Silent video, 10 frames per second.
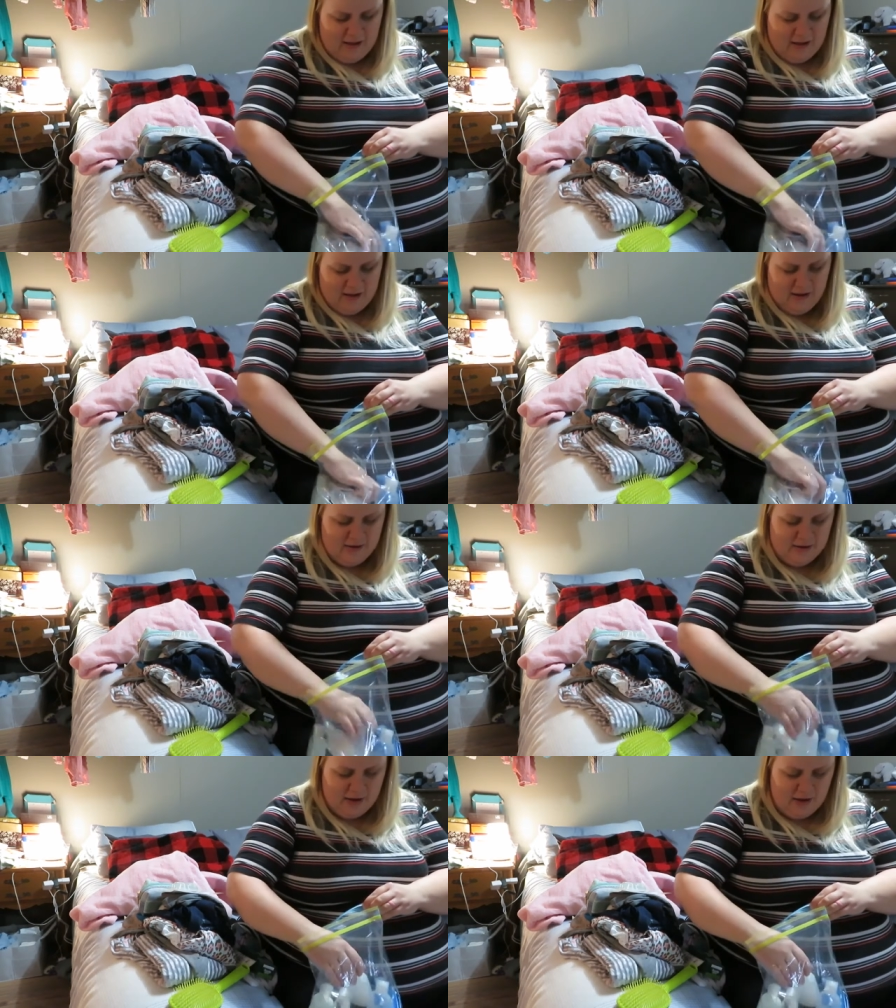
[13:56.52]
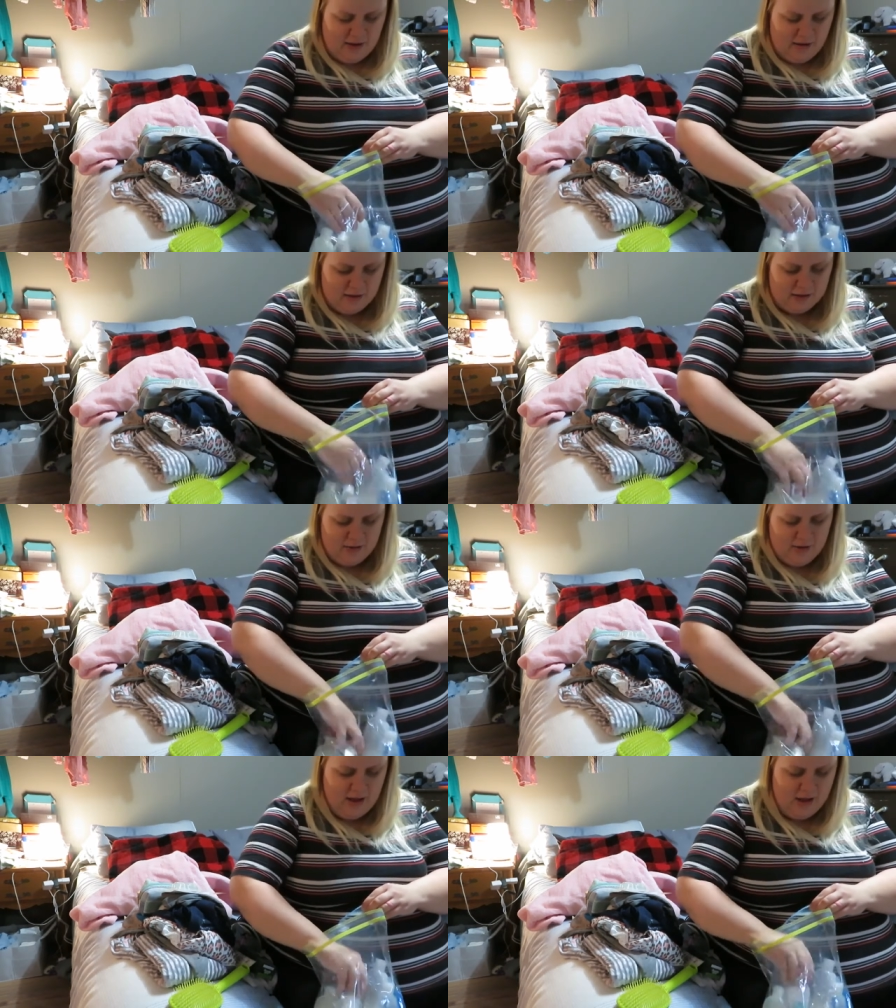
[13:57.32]
and I
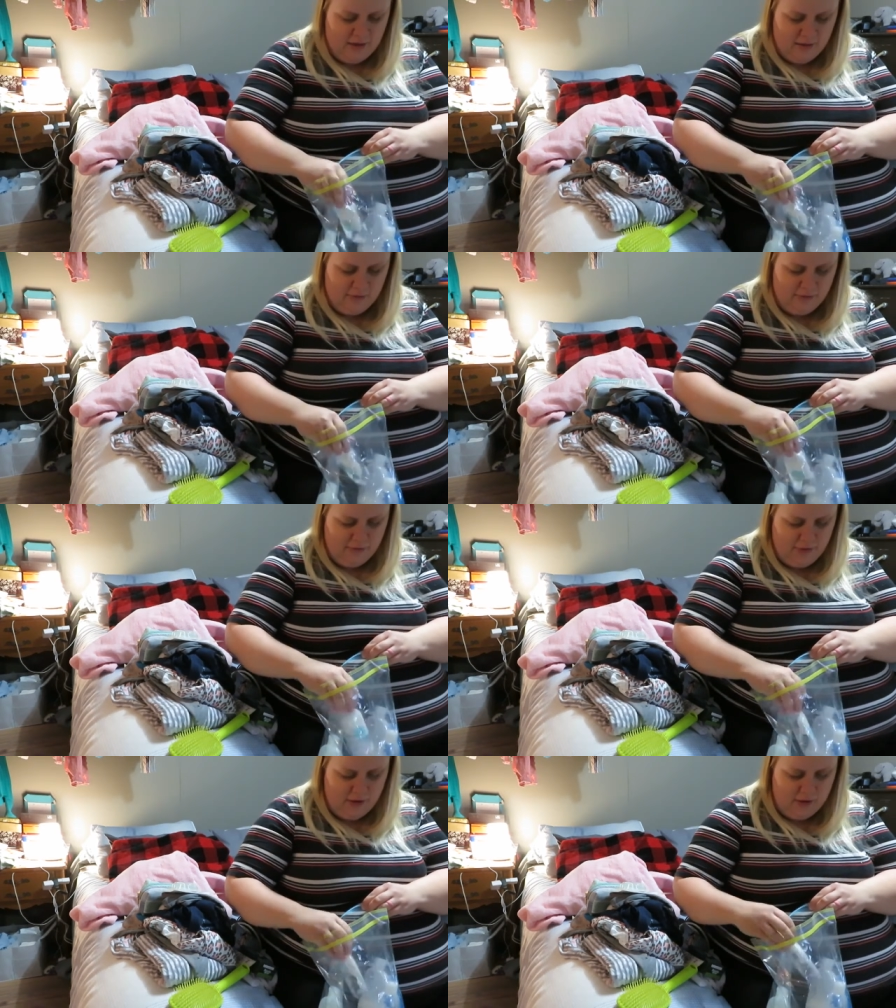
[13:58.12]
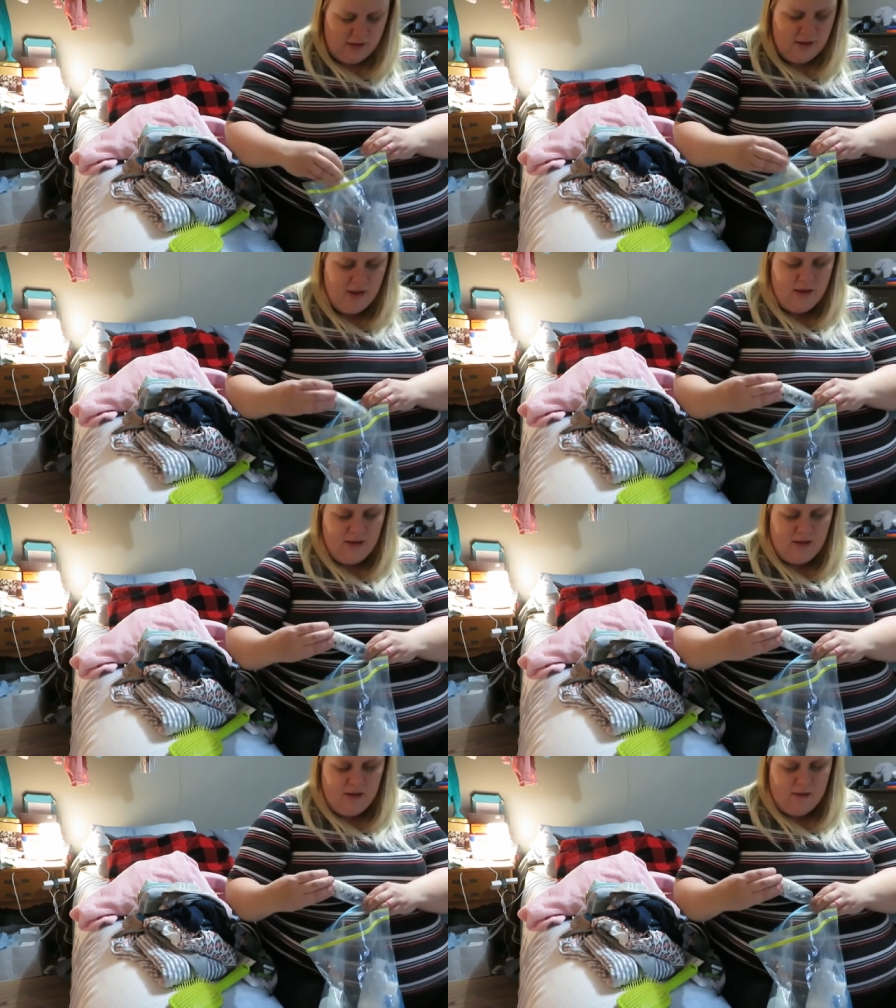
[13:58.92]
also have
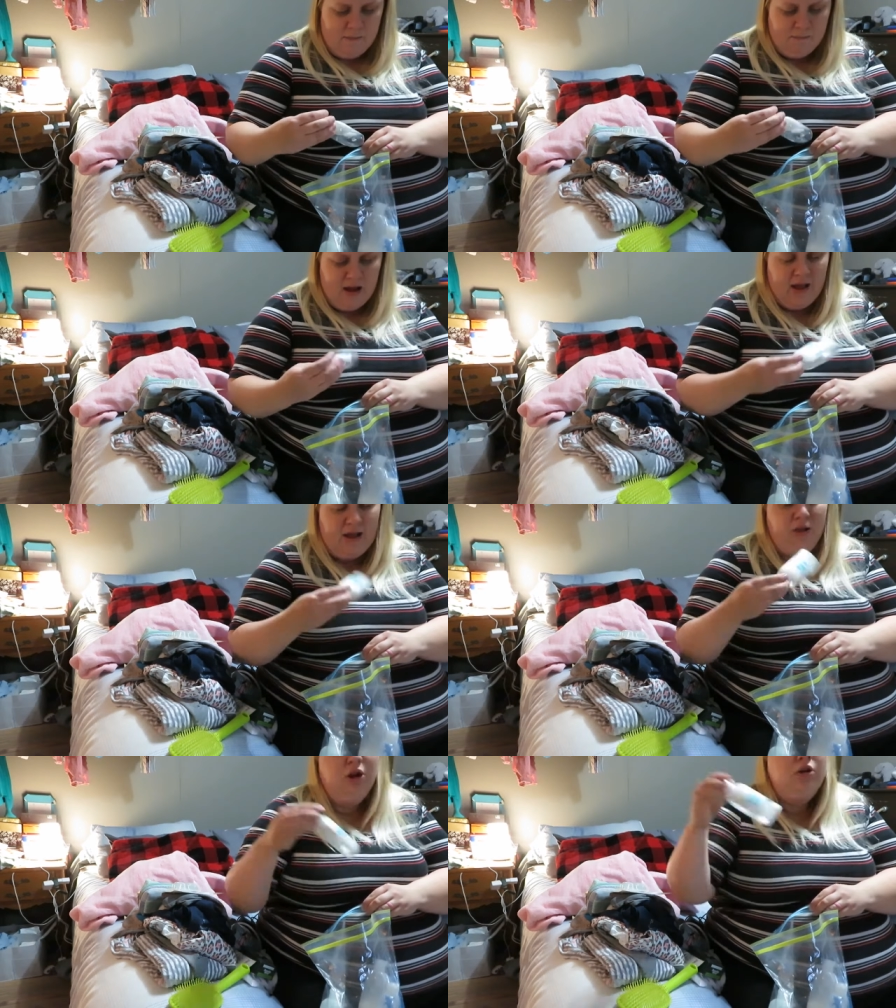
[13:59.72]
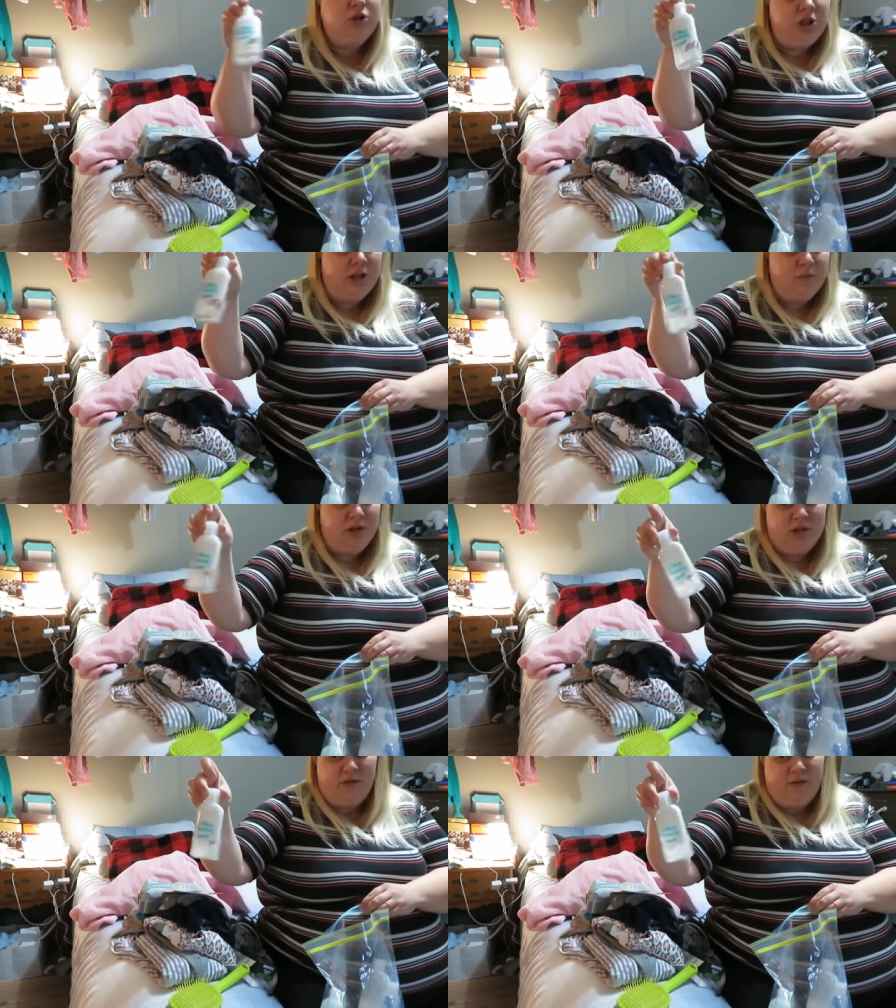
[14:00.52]
my lotion which is